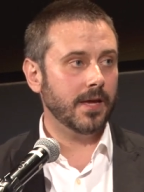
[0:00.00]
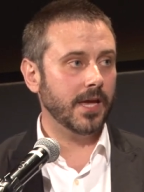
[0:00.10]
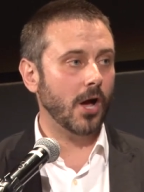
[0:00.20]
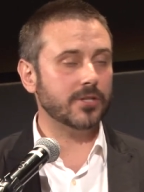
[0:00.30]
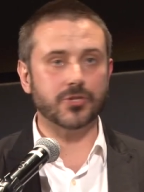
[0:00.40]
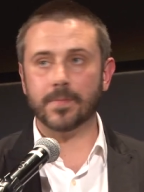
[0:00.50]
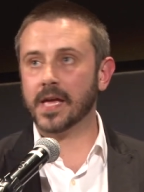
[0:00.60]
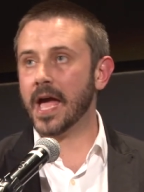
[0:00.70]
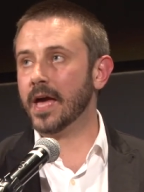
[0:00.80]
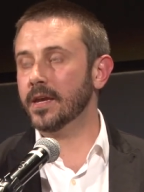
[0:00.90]
He also
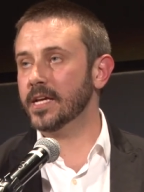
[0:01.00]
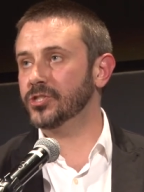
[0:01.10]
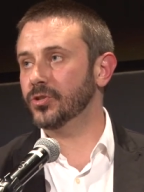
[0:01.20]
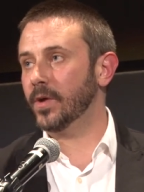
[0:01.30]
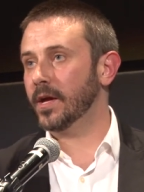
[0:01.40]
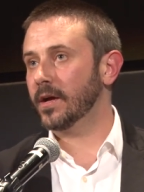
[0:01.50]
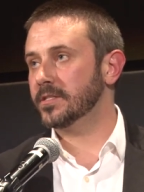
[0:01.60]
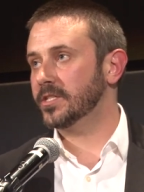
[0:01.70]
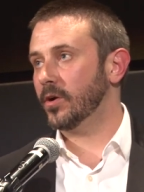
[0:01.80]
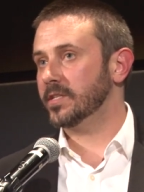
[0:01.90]
began issuing
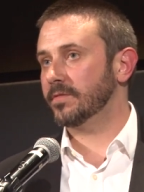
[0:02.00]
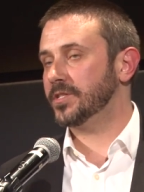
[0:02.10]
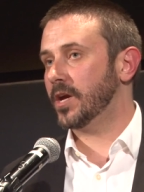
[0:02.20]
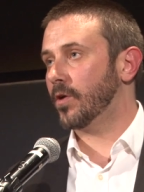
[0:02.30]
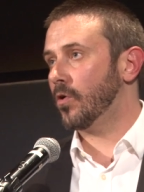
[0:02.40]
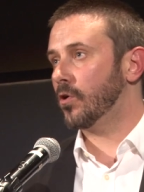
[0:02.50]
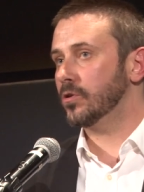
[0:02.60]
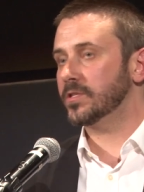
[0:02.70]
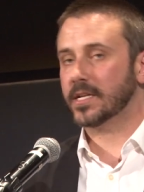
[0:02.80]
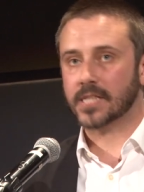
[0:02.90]
a series of secret
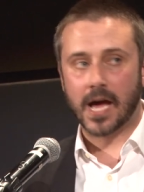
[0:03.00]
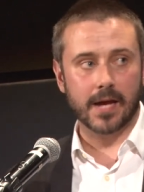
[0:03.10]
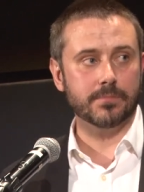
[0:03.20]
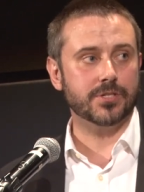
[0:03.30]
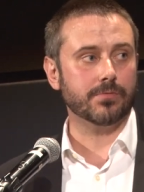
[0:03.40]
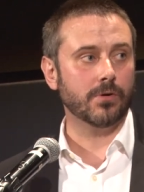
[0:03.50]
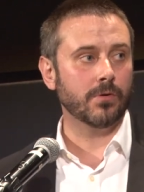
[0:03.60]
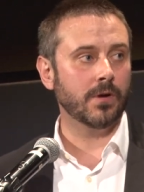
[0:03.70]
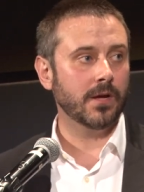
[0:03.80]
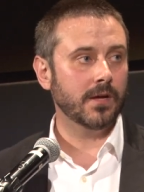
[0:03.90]
orders at times
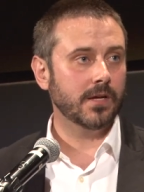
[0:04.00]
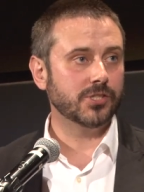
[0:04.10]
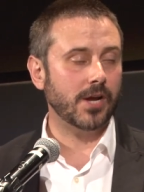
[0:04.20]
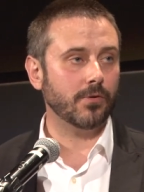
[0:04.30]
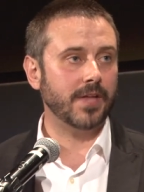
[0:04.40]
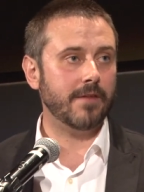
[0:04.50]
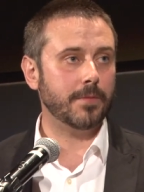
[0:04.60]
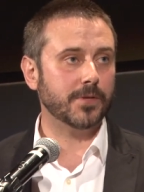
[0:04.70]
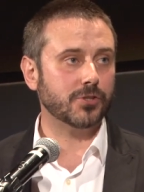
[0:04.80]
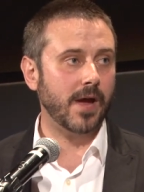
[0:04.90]
through General
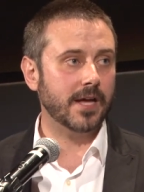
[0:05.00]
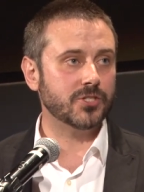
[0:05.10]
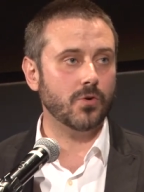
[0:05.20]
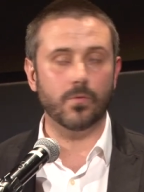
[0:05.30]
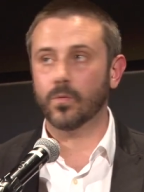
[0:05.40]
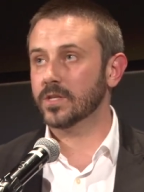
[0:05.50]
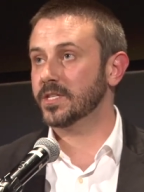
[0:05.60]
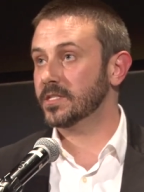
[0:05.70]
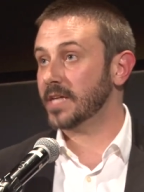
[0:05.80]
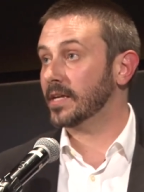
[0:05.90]
David Petraeus, who was
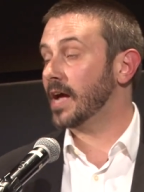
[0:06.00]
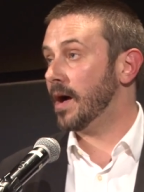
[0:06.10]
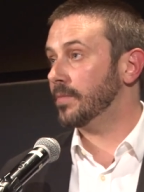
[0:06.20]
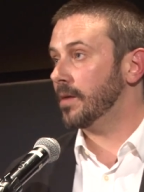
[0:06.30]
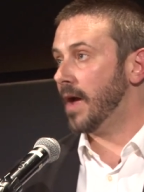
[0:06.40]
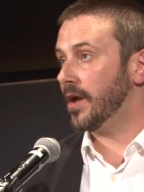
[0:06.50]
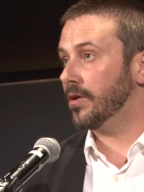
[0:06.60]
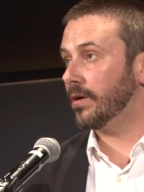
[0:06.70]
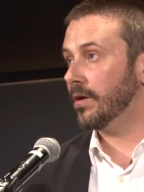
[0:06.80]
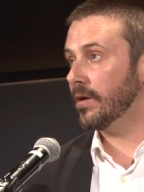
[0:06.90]
the CENTCOM
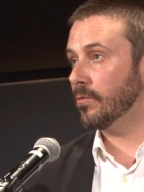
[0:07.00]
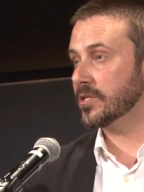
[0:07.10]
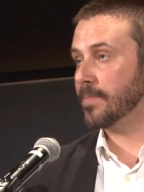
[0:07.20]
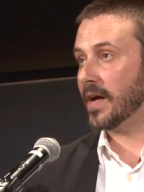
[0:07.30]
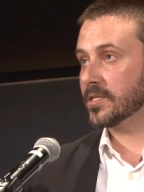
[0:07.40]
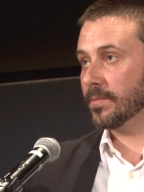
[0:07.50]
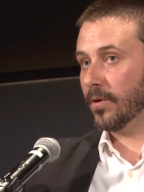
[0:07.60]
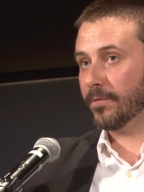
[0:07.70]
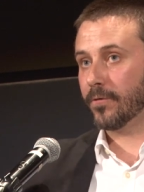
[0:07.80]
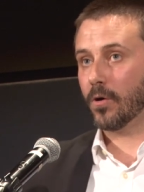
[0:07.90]
commander
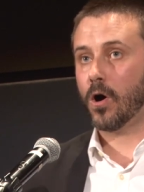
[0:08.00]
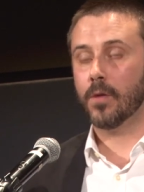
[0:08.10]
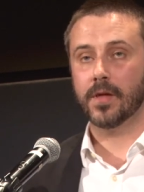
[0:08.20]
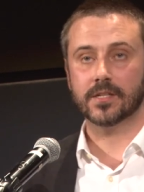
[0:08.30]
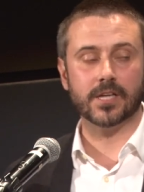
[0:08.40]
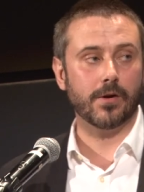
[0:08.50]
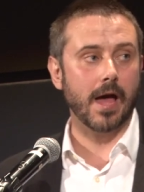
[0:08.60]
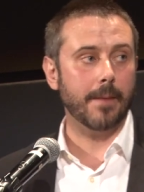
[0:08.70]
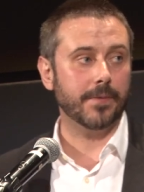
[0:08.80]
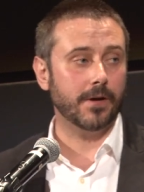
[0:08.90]
responsible for all military
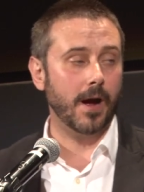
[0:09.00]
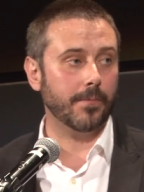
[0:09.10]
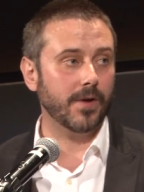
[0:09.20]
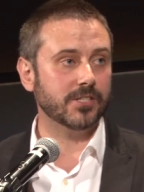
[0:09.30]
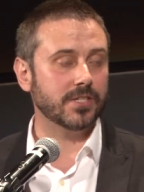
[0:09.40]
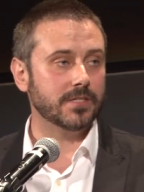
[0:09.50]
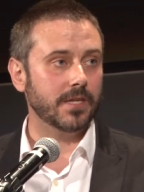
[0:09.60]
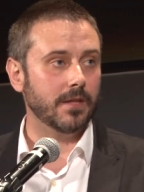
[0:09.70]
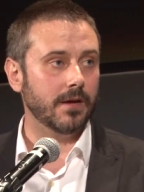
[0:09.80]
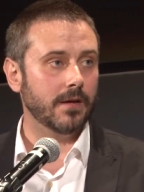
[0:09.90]
op operations
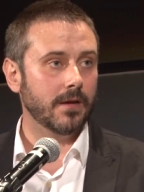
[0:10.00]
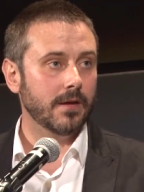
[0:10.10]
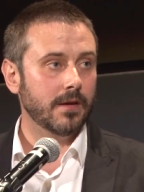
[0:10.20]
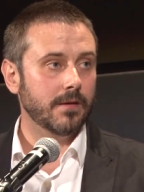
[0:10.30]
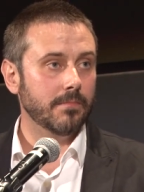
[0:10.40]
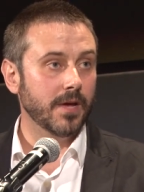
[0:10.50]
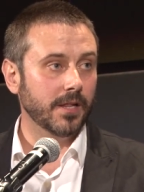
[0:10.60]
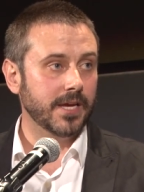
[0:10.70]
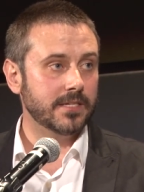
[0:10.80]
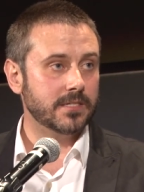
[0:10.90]
in the
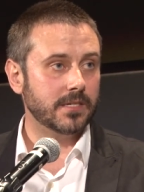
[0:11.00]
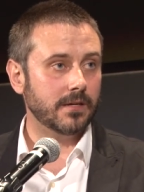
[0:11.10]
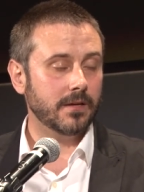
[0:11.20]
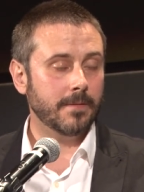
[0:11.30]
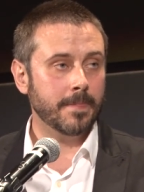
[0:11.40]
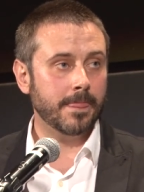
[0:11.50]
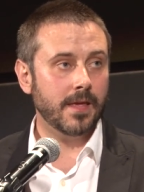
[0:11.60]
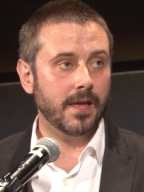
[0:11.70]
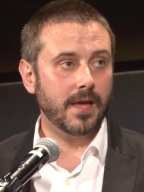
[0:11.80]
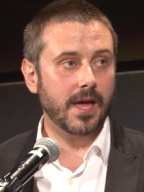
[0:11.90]
Middle East.
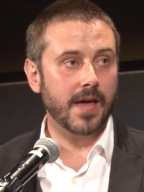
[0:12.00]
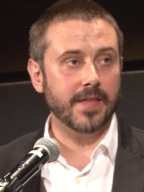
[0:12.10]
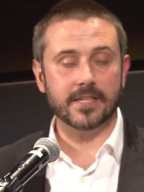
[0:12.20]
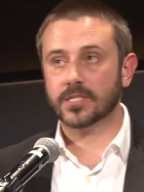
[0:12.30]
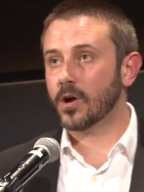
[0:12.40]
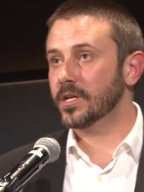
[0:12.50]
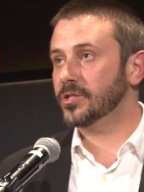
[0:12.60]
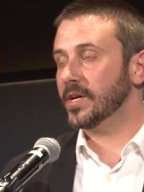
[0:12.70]
And they started